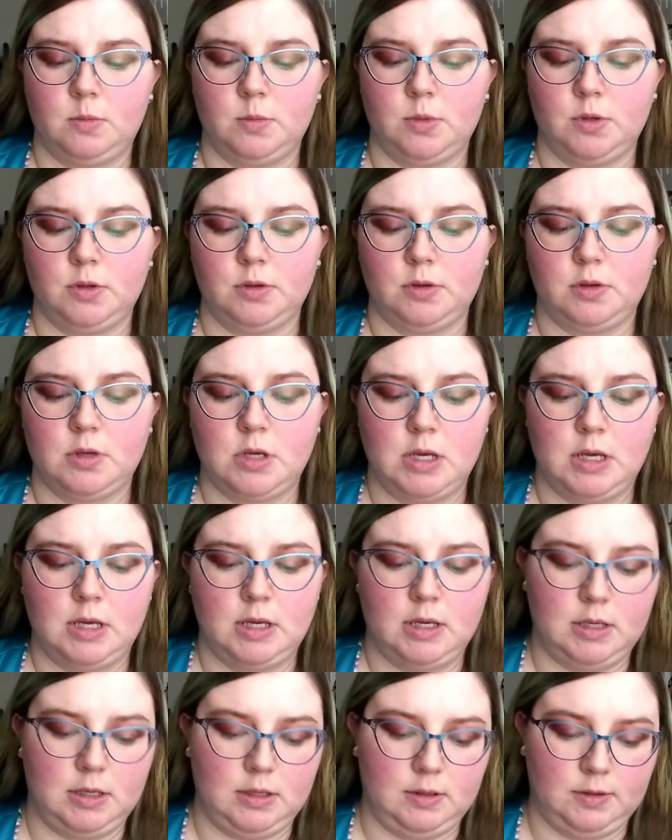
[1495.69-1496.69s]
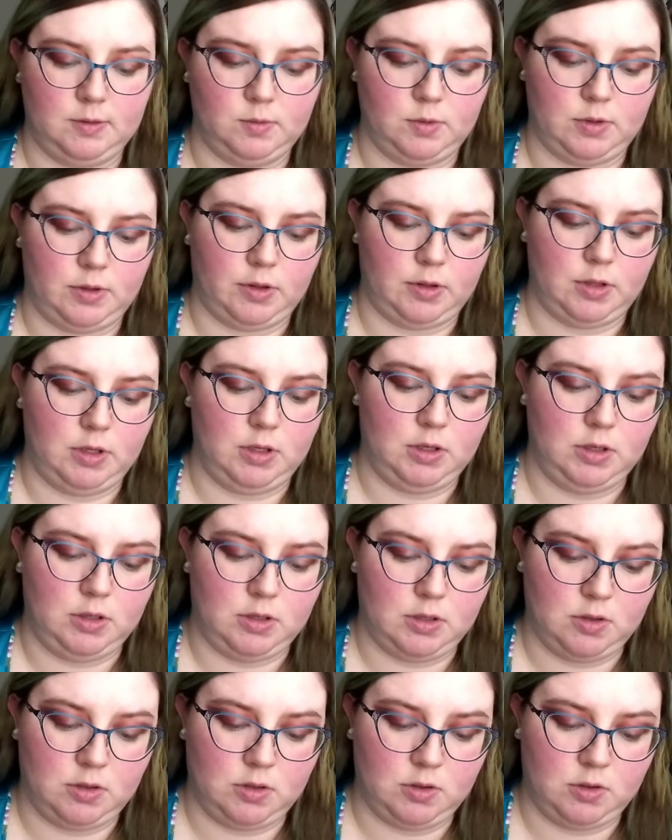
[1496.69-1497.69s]
but it's with
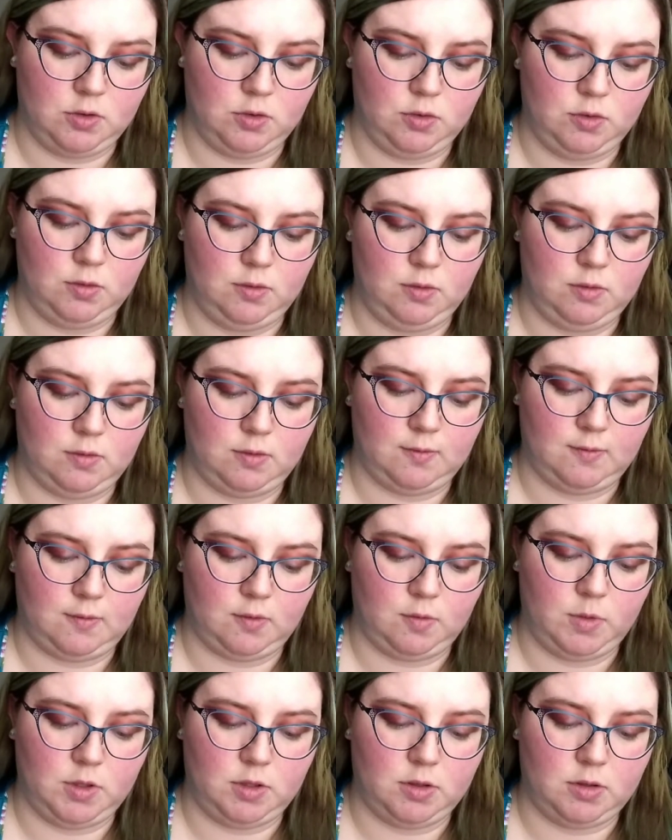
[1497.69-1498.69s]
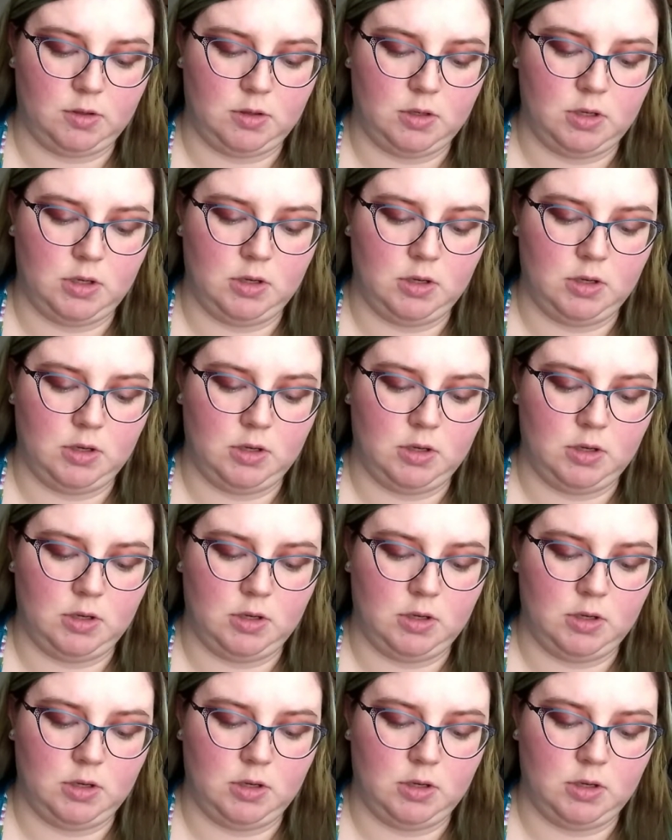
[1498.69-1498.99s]
the new formula